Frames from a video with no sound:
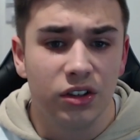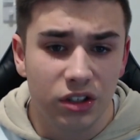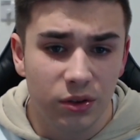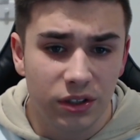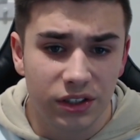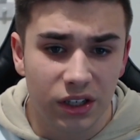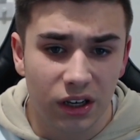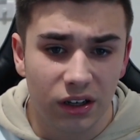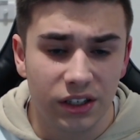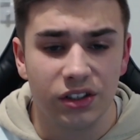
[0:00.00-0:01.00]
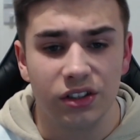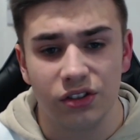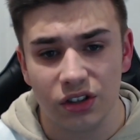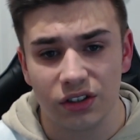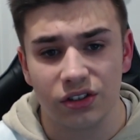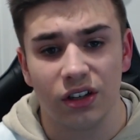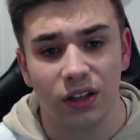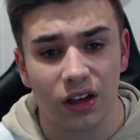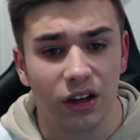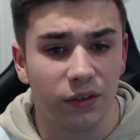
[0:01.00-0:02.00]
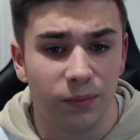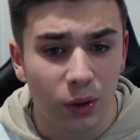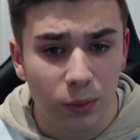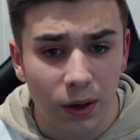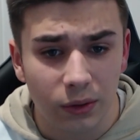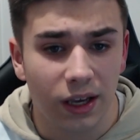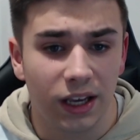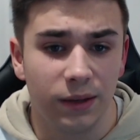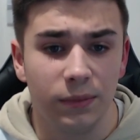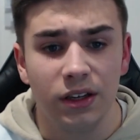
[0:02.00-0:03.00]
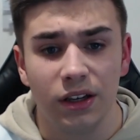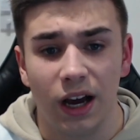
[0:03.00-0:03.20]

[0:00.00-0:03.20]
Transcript: Shooty Skies is just a kind of mobile game,